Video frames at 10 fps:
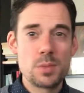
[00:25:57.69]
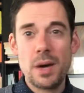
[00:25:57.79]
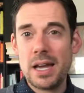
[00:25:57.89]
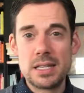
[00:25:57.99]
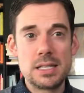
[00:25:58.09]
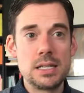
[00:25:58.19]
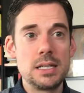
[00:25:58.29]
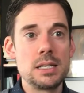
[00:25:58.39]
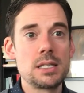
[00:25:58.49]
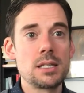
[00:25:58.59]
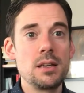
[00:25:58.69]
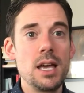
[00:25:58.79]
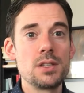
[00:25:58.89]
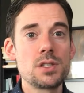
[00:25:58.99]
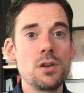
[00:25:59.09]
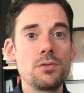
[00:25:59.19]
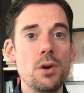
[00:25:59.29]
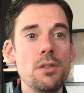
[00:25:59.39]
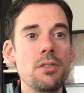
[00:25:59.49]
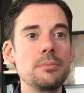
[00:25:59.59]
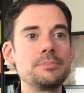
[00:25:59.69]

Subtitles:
biases, and so forth.